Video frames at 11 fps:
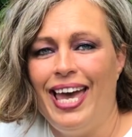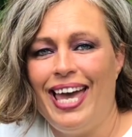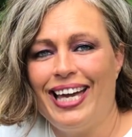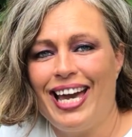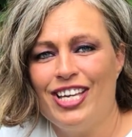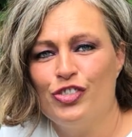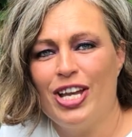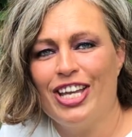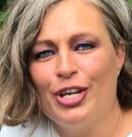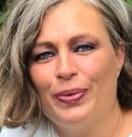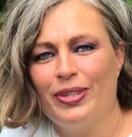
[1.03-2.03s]
Hey guys,
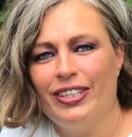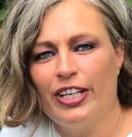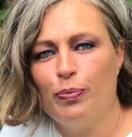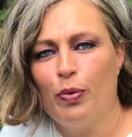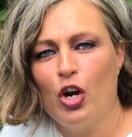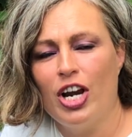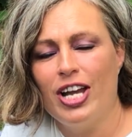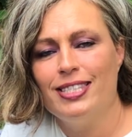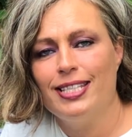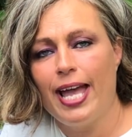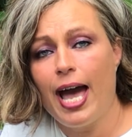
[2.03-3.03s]
Drake here with the Nectar Bar,
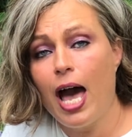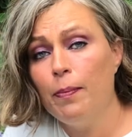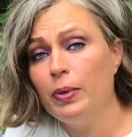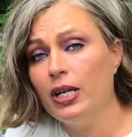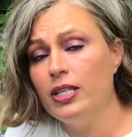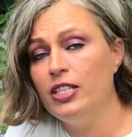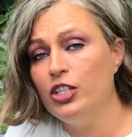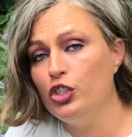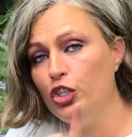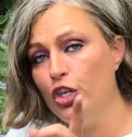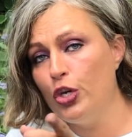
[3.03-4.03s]
and today I'm going to
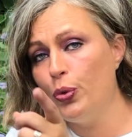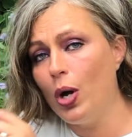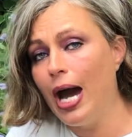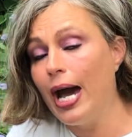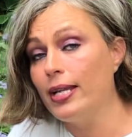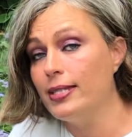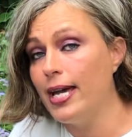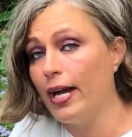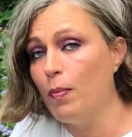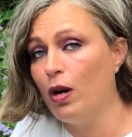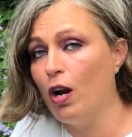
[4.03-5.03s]
teach you how to
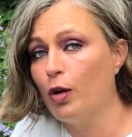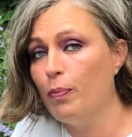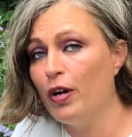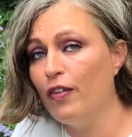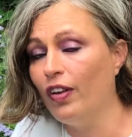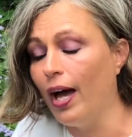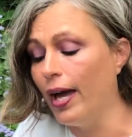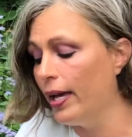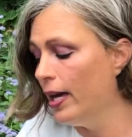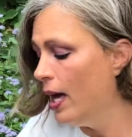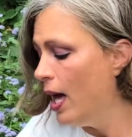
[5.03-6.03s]
tag a monarch butterfly.
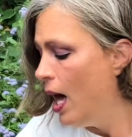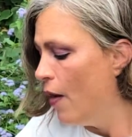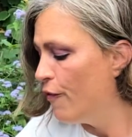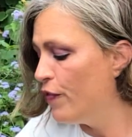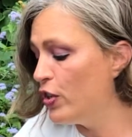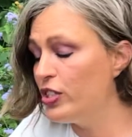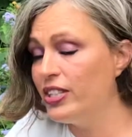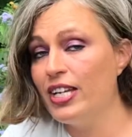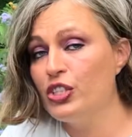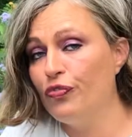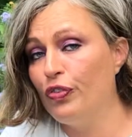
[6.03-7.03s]
First
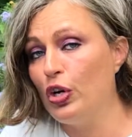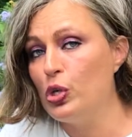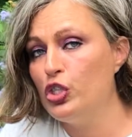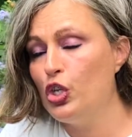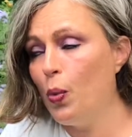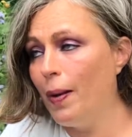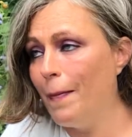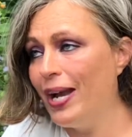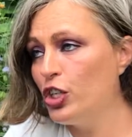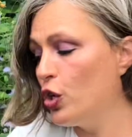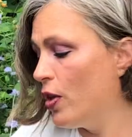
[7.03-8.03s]
things first, you want to
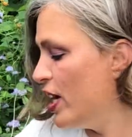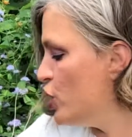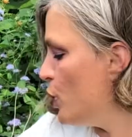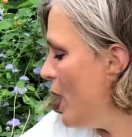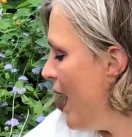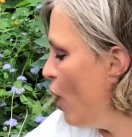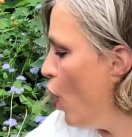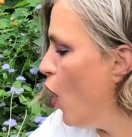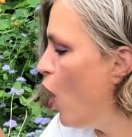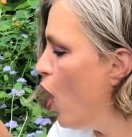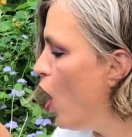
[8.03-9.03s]
make sure that you have
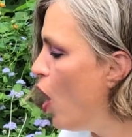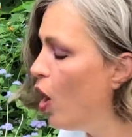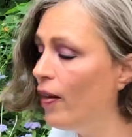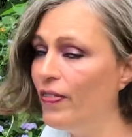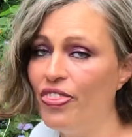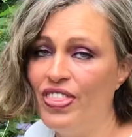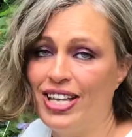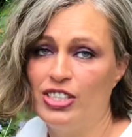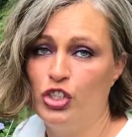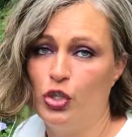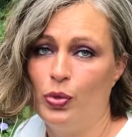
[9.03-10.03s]
all of the things
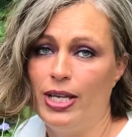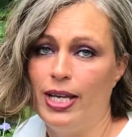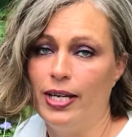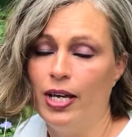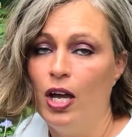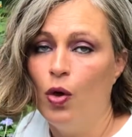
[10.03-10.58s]
that you need